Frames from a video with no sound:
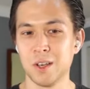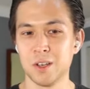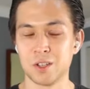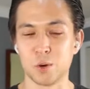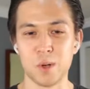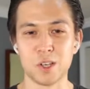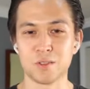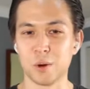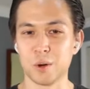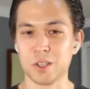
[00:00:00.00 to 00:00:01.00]
So we just
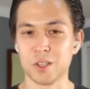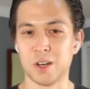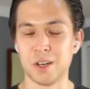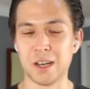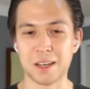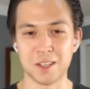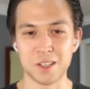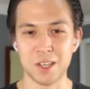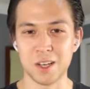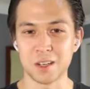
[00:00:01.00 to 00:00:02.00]
focus on not
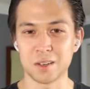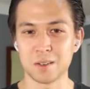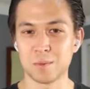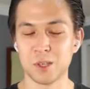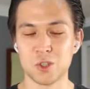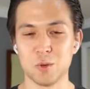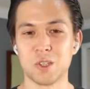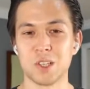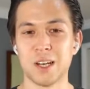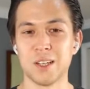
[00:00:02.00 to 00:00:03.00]
conceding, being super
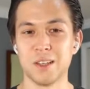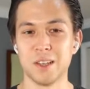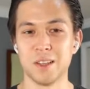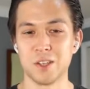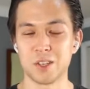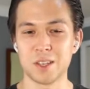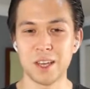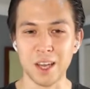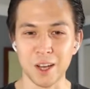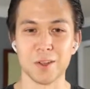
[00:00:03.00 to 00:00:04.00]
solid, and then just
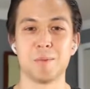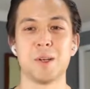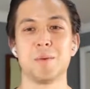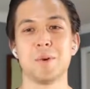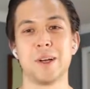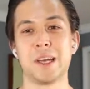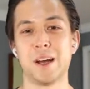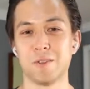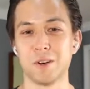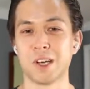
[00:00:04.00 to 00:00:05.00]
kill them on the break
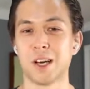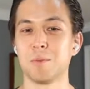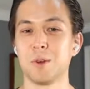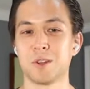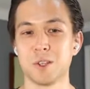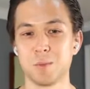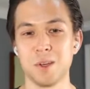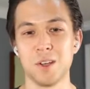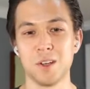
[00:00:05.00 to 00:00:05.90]
every time with our speed.